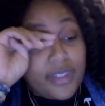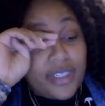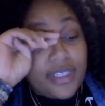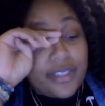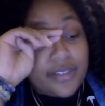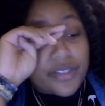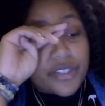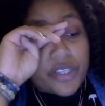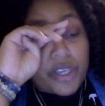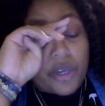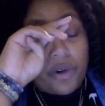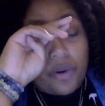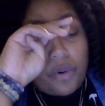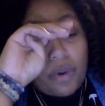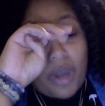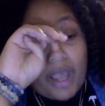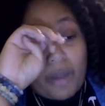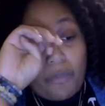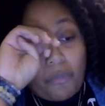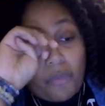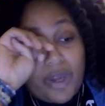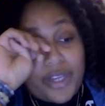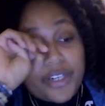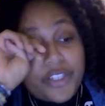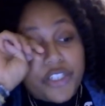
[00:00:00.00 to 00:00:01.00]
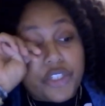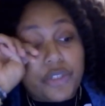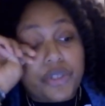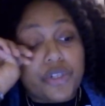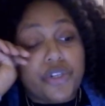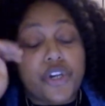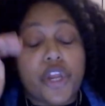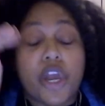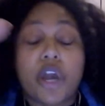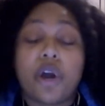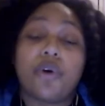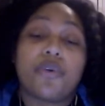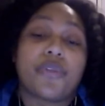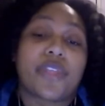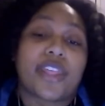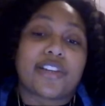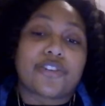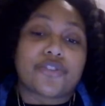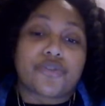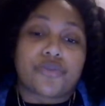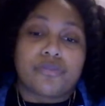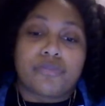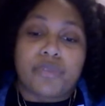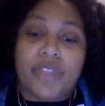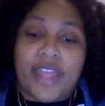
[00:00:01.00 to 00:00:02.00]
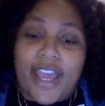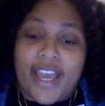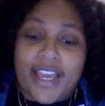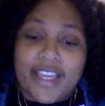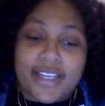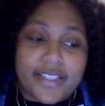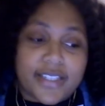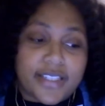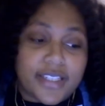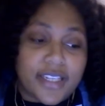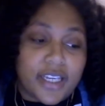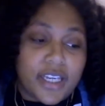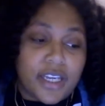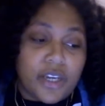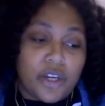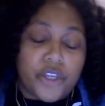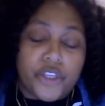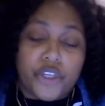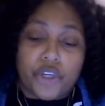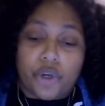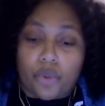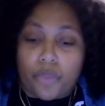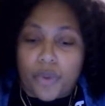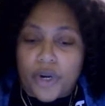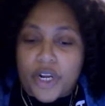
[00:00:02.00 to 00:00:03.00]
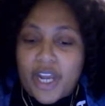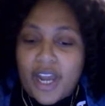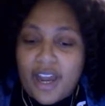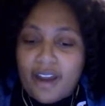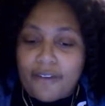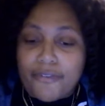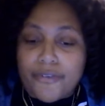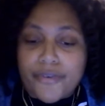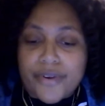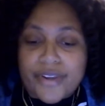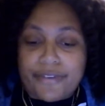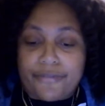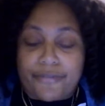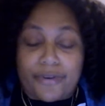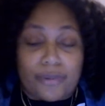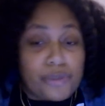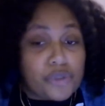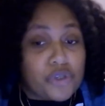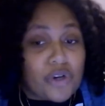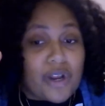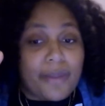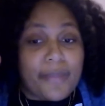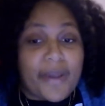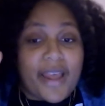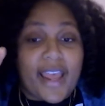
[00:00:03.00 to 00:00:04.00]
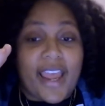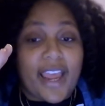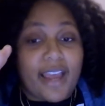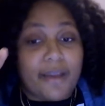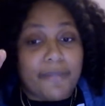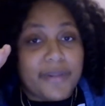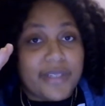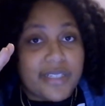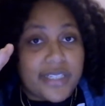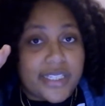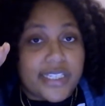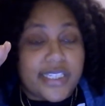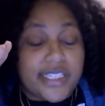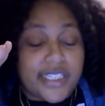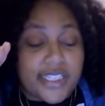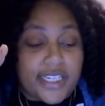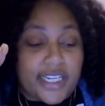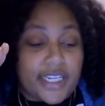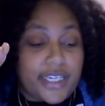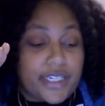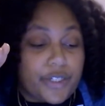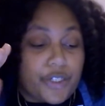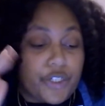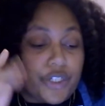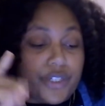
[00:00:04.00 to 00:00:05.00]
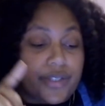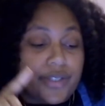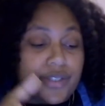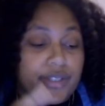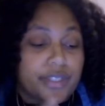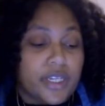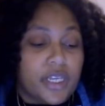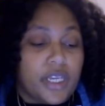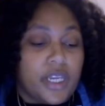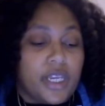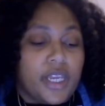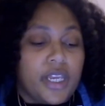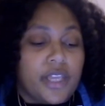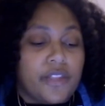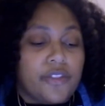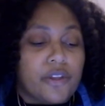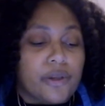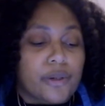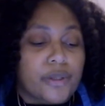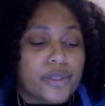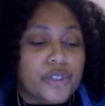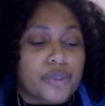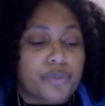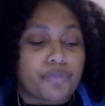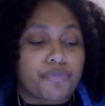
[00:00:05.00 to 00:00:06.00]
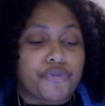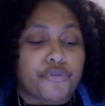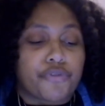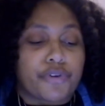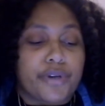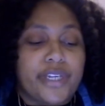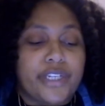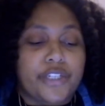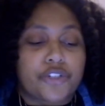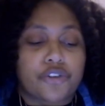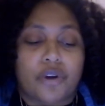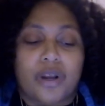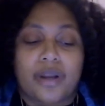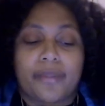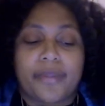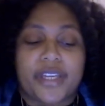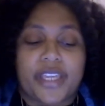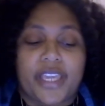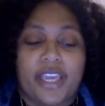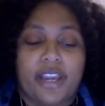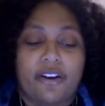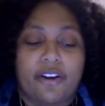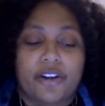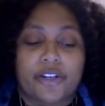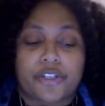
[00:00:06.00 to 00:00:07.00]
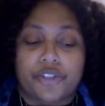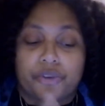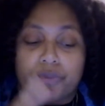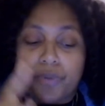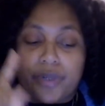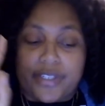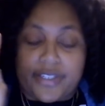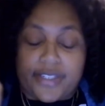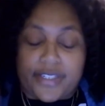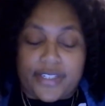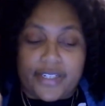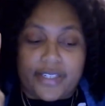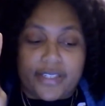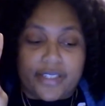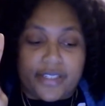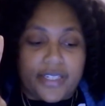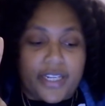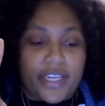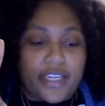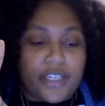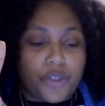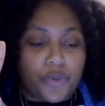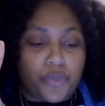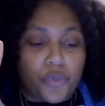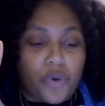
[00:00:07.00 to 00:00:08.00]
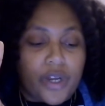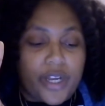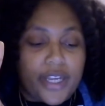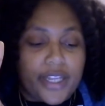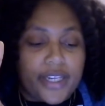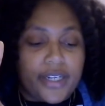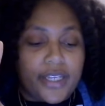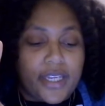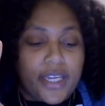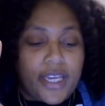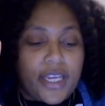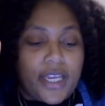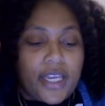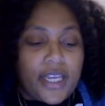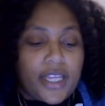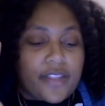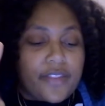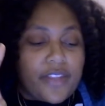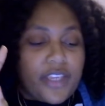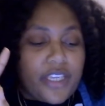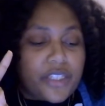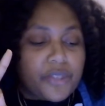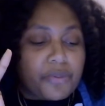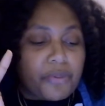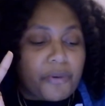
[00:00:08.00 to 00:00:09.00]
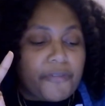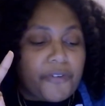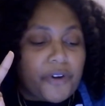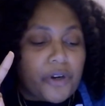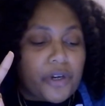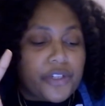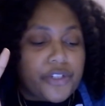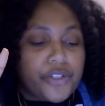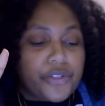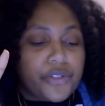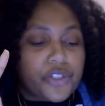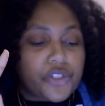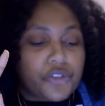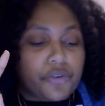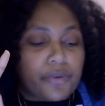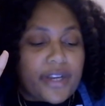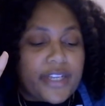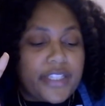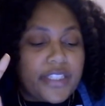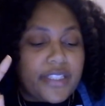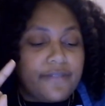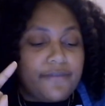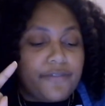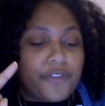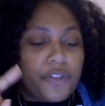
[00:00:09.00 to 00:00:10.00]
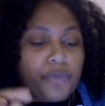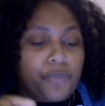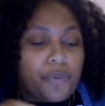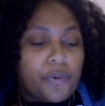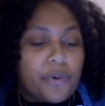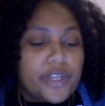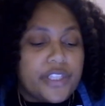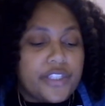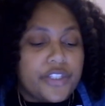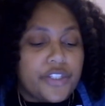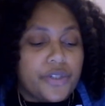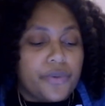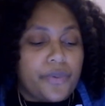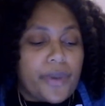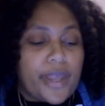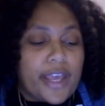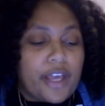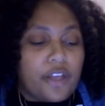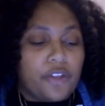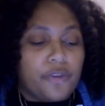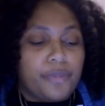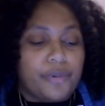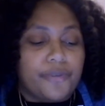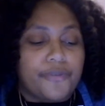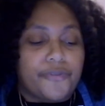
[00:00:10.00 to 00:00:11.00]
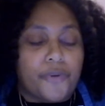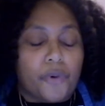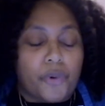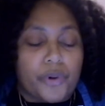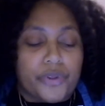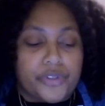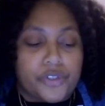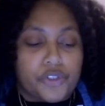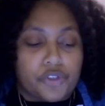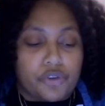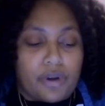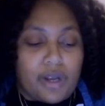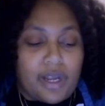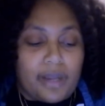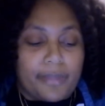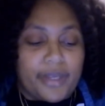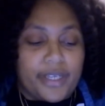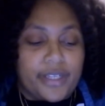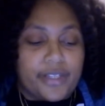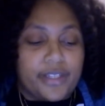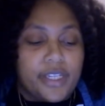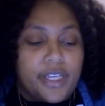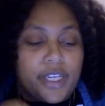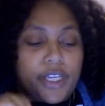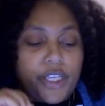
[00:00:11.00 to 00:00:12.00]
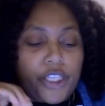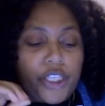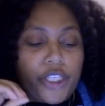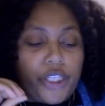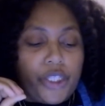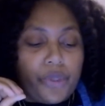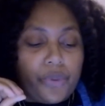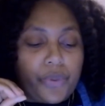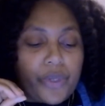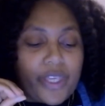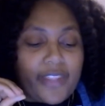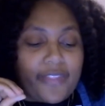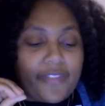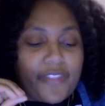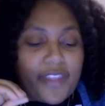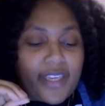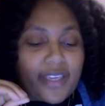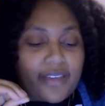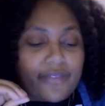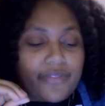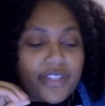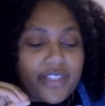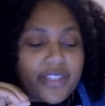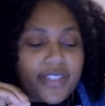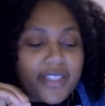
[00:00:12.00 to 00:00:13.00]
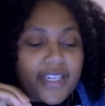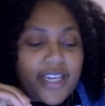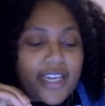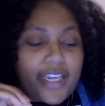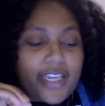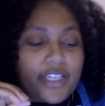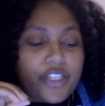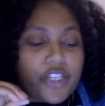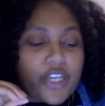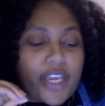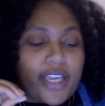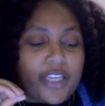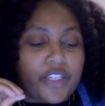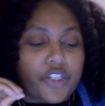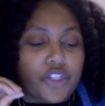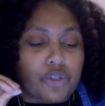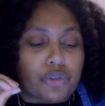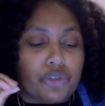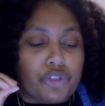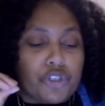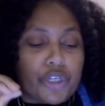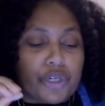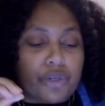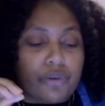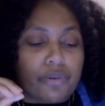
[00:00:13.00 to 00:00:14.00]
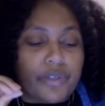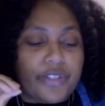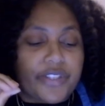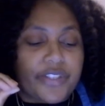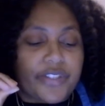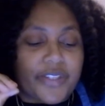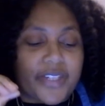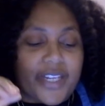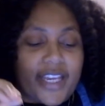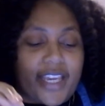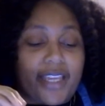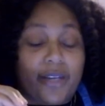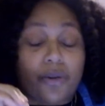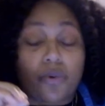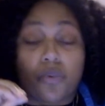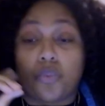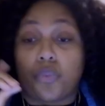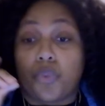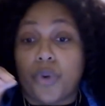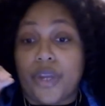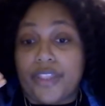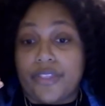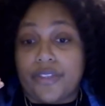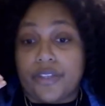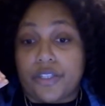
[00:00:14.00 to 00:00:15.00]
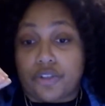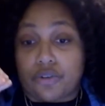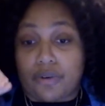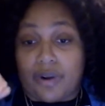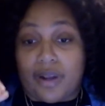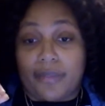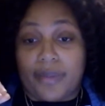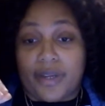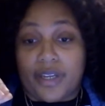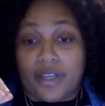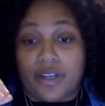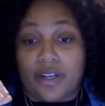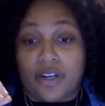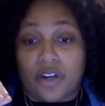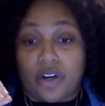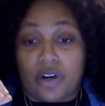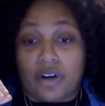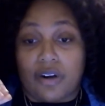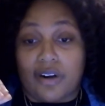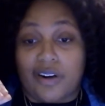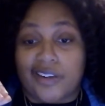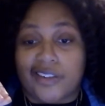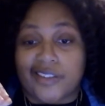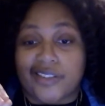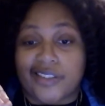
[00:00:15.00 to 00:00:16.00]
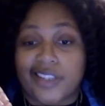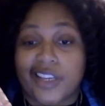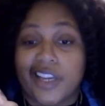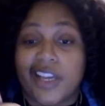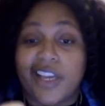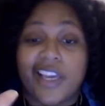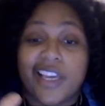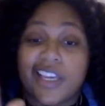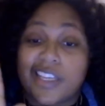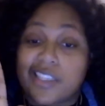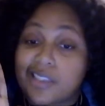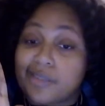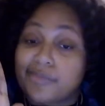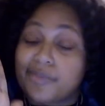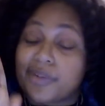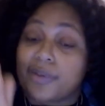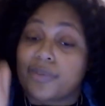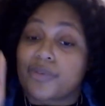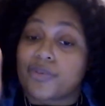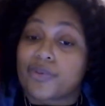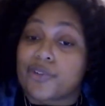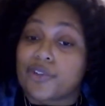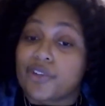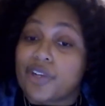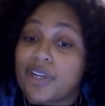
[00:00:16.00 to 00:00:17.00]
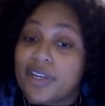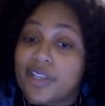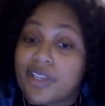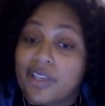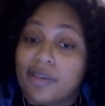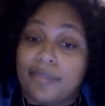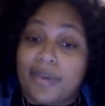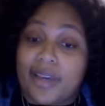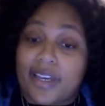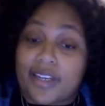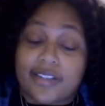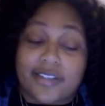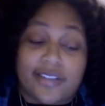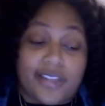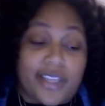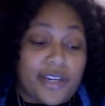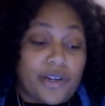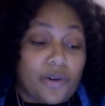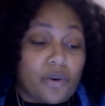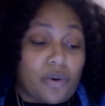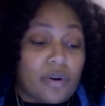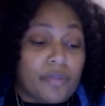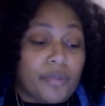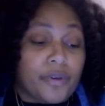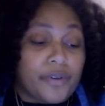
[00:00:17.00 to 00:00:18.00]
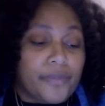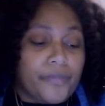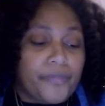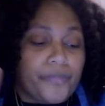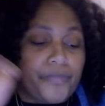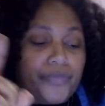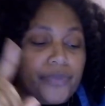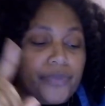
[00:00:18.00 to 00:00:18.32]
so I want you to know that your recovery from trauma happens in stages. There's pre-trauma characteristics, stage 1. These refer to the traits and viewpoints you held before the trauma. You can think of this stage as your general state when the trauma occurs. And sometimes we're trying to get back to that normal.